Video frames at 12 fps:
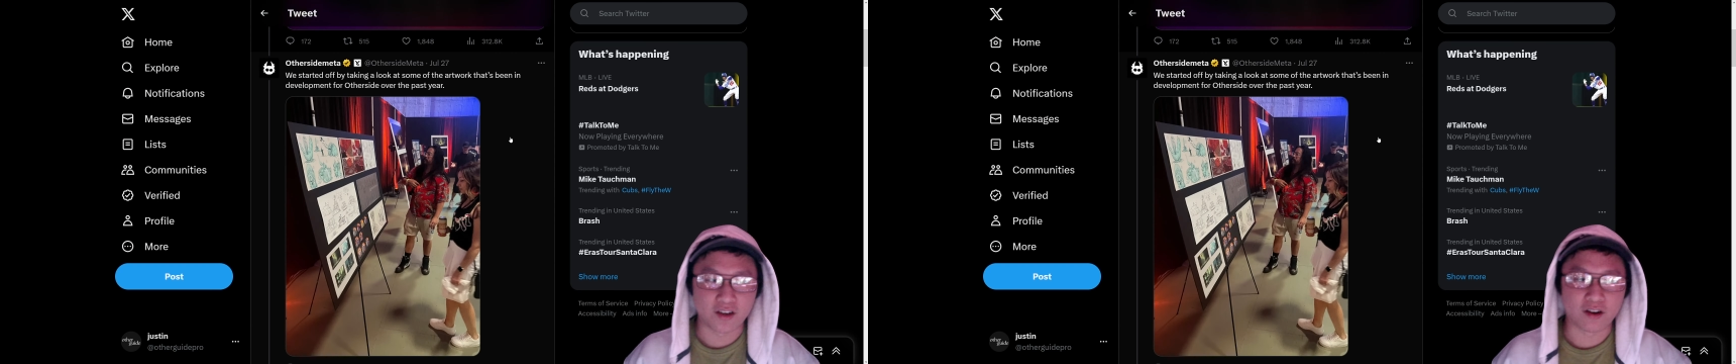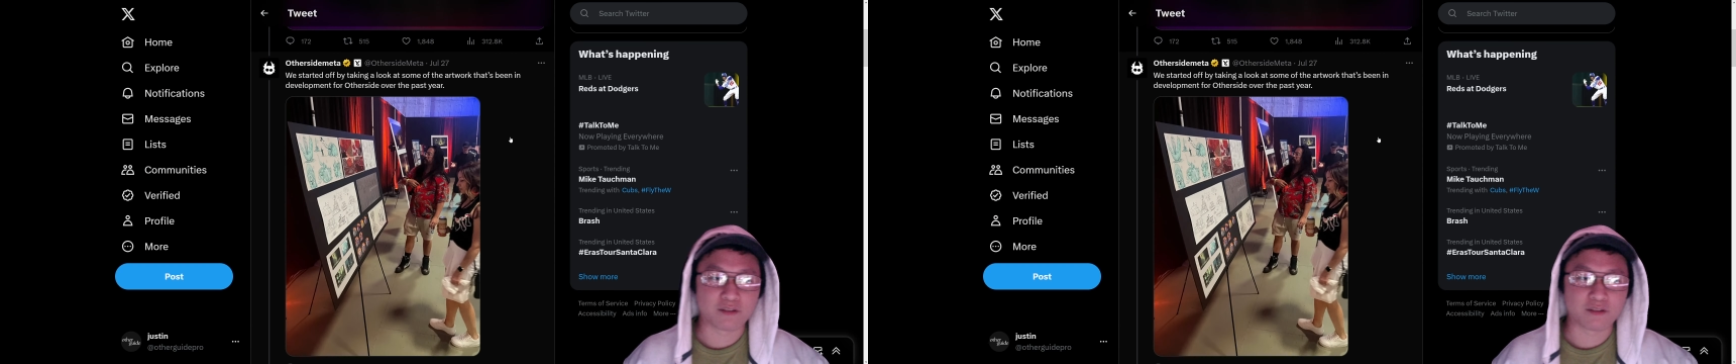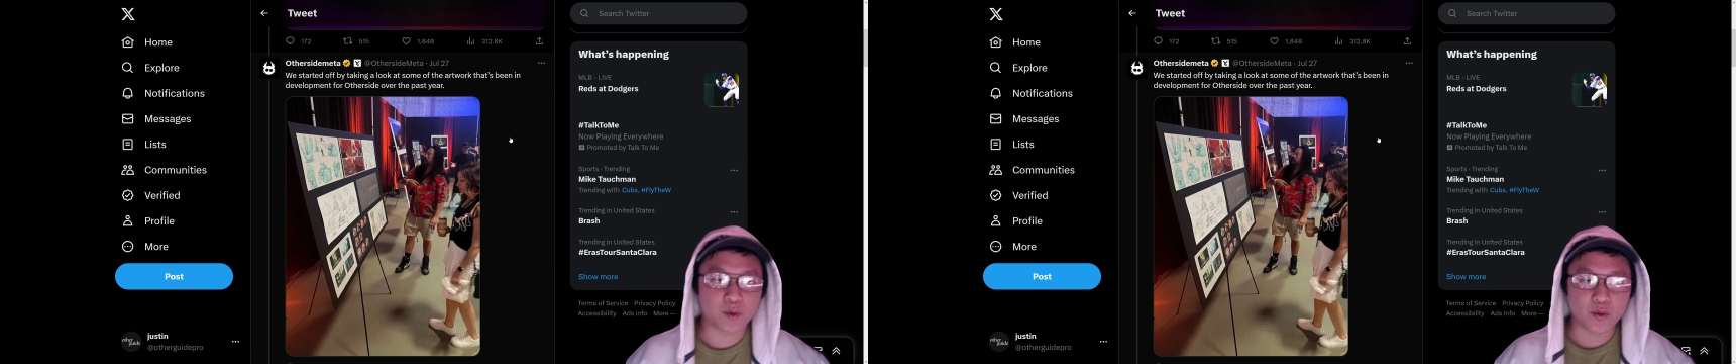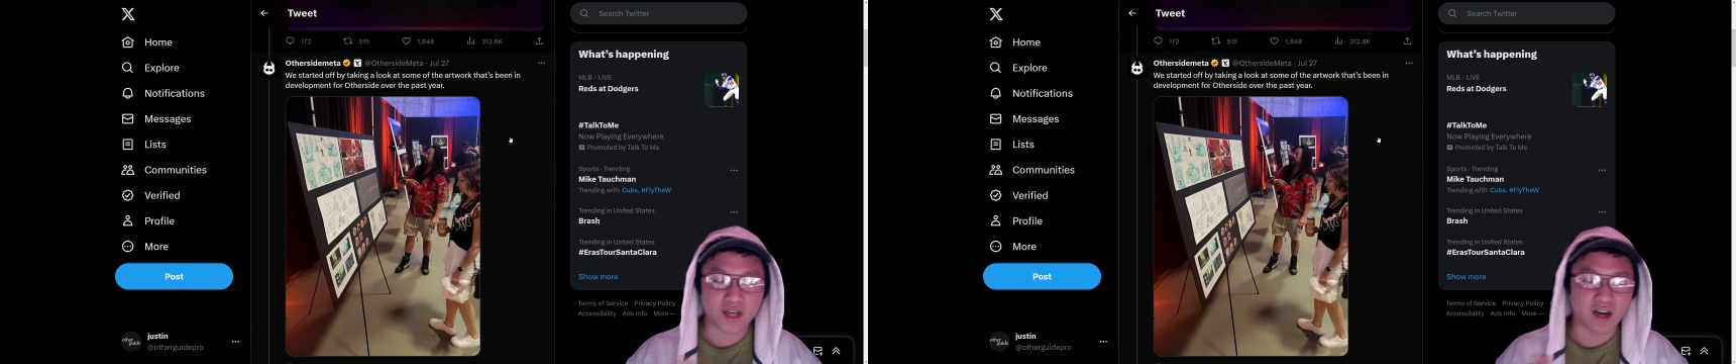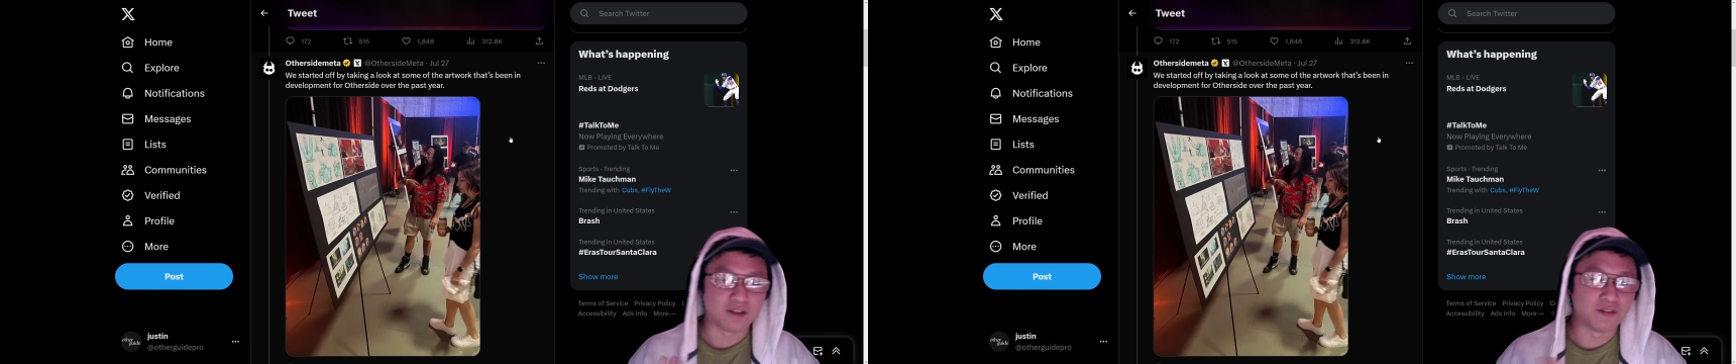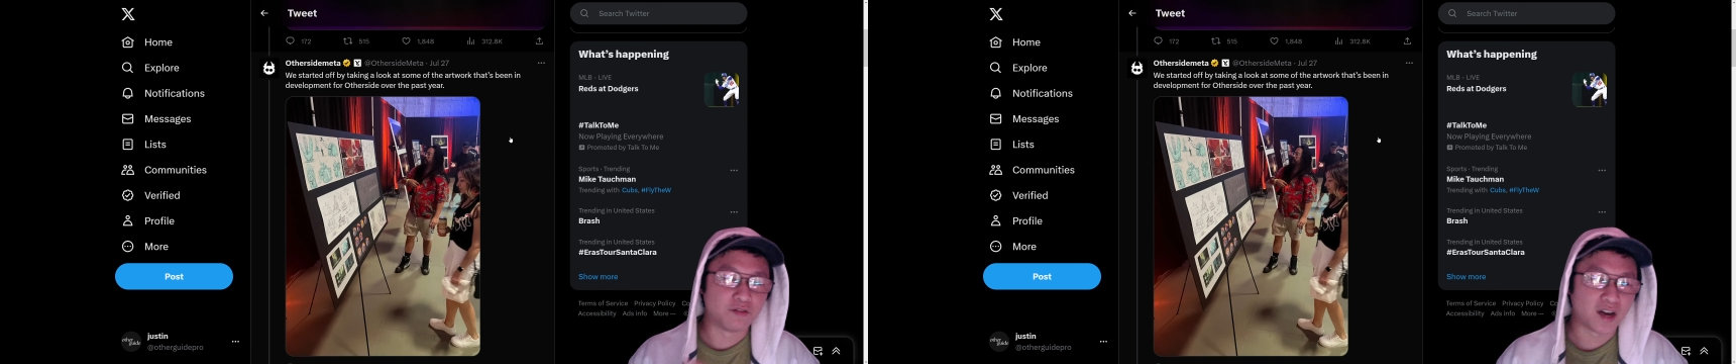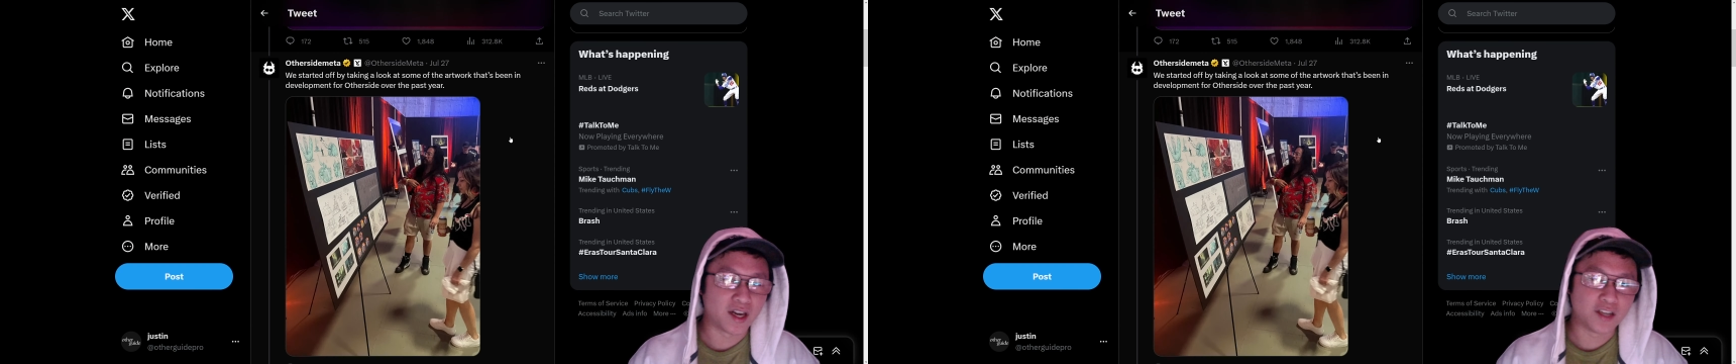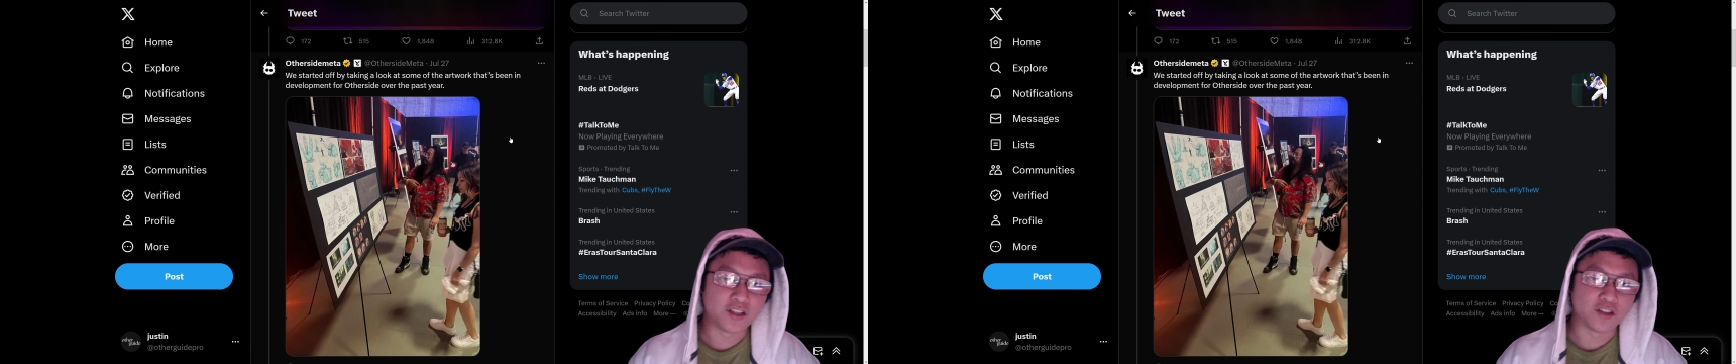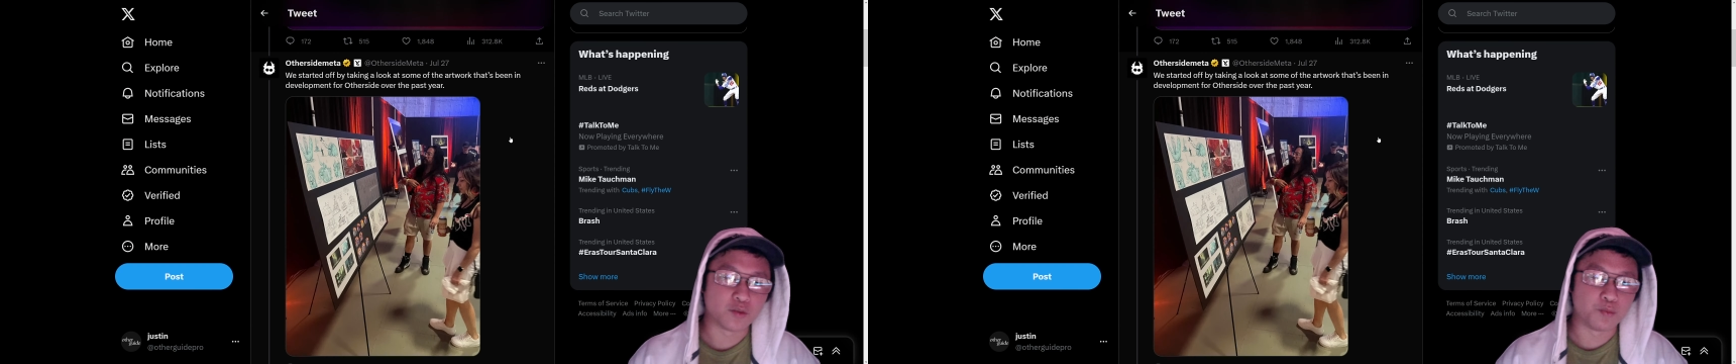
everyone was kind of invited to this